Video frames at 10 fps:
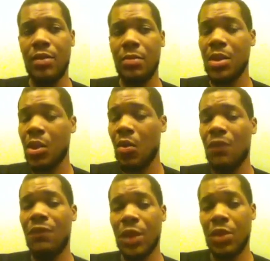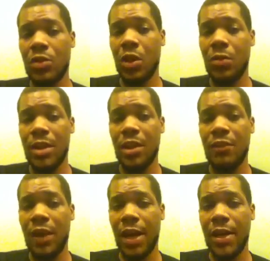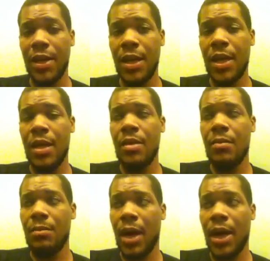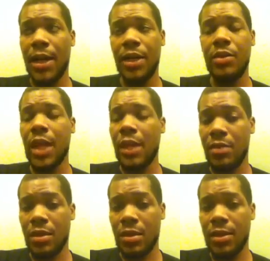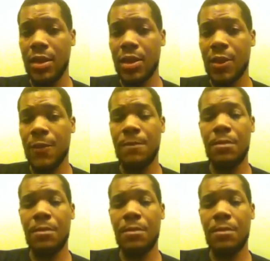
So I'm going to go with Felix Sturm in this fight by a unanimous decision.